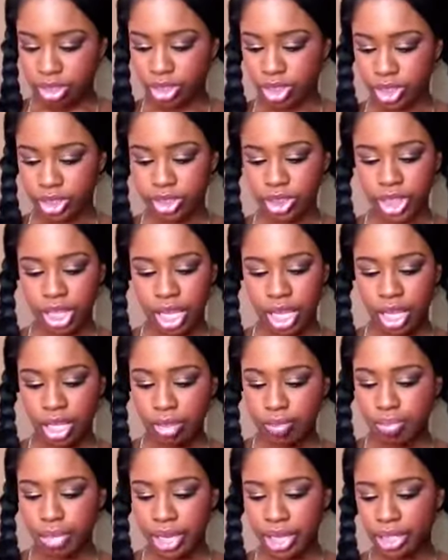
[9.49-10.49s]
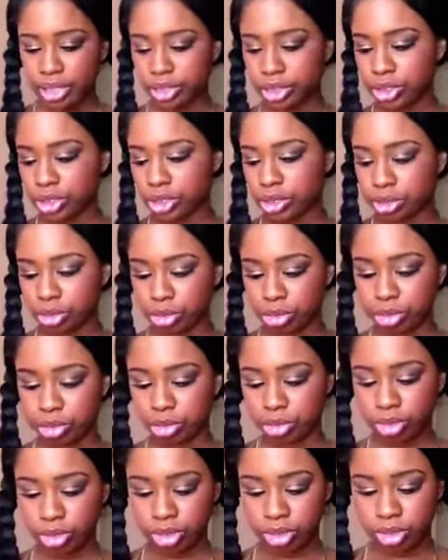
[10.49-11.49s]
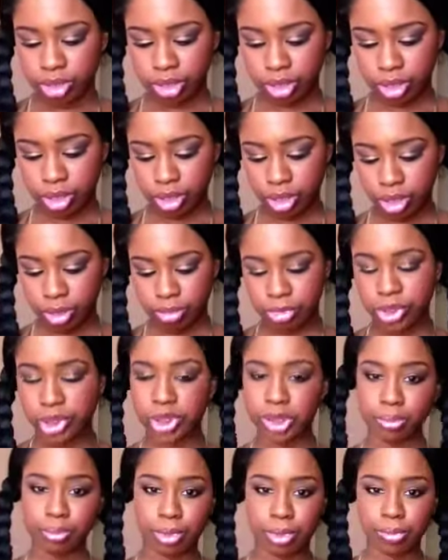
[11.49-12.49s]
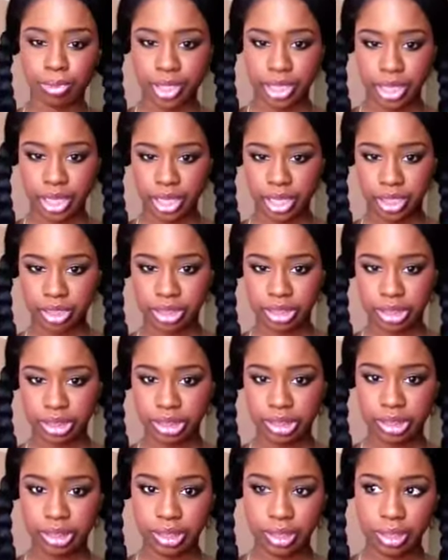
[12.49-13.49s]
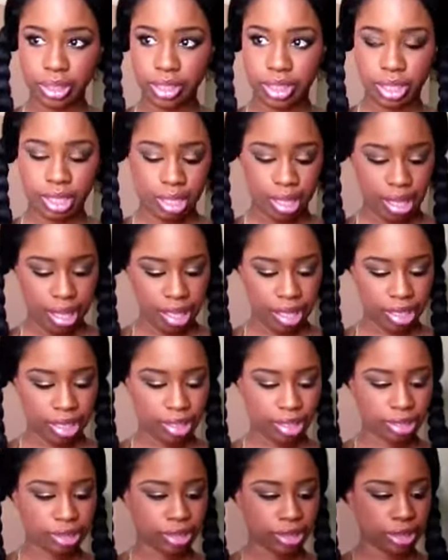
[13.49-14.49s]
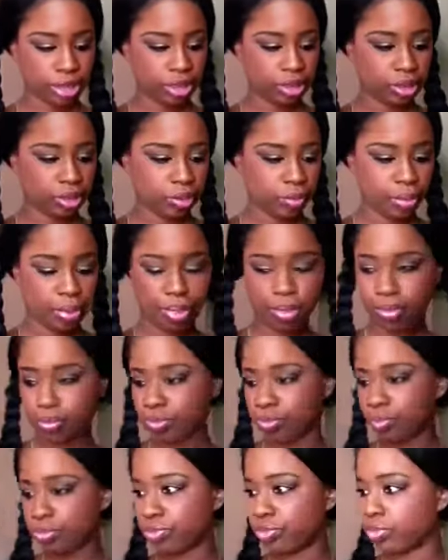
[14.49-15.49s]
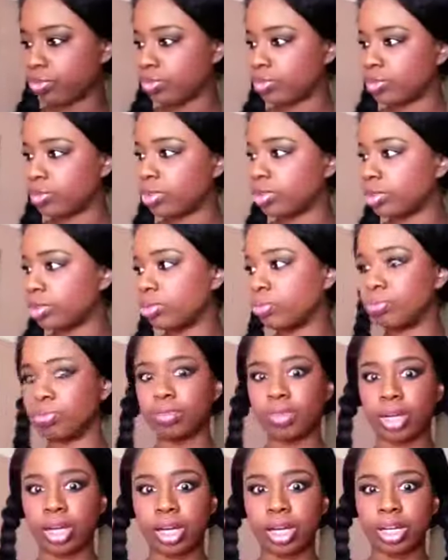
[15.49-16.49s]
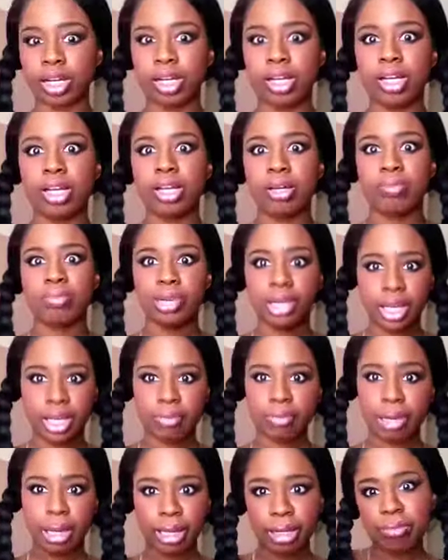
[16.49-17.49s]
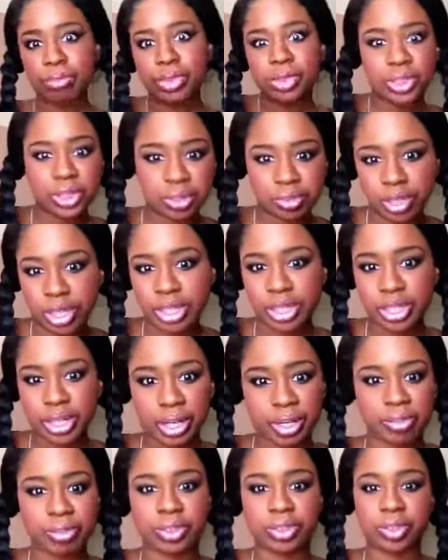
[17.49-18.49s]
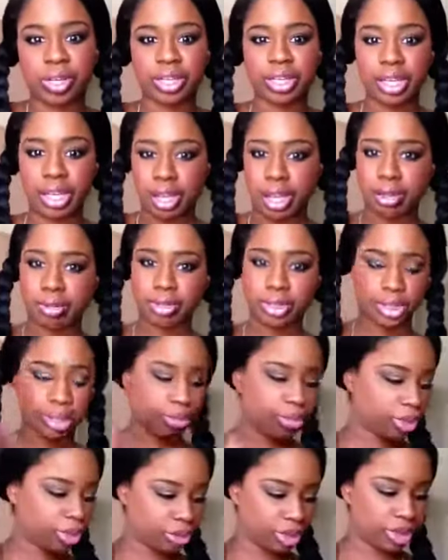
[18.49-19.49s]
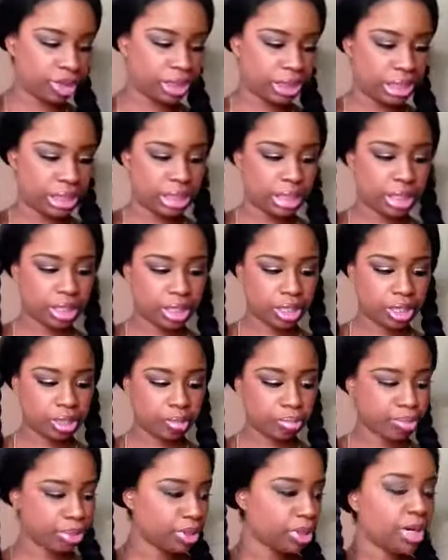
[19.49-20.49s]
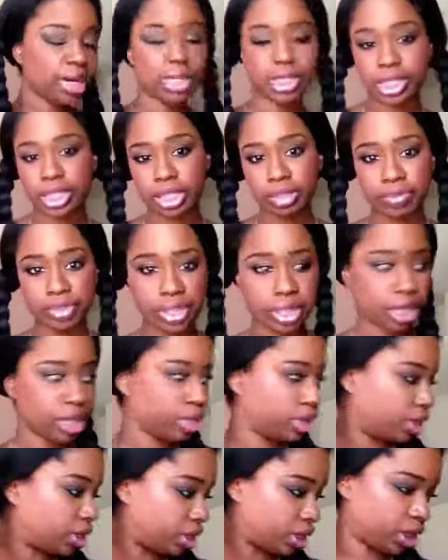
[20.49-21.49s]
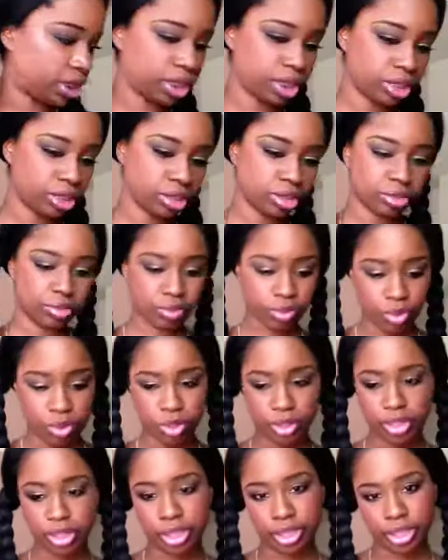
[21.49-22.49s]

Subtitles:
It's the iPad 2 Zipup case, and my iPad I'm using right now, so I can't demonstrate it in here, but I could give you an idea of what